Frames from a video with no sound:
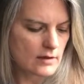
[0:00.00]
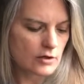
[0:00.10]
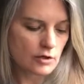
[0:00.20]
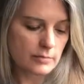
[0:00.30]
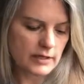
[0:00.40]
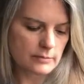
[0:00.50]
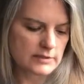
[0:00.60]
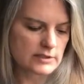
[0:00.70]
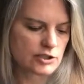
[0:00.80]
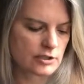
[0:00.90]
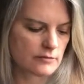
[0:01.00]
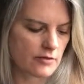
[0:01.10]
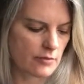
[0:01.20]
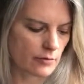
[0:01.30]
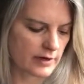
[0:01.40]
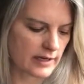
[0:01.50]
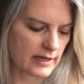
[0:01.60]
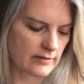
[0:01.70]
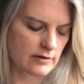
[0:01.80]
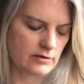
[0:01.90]
could be in a position of authority.
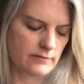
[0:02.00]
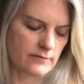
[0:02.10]
Again, it could,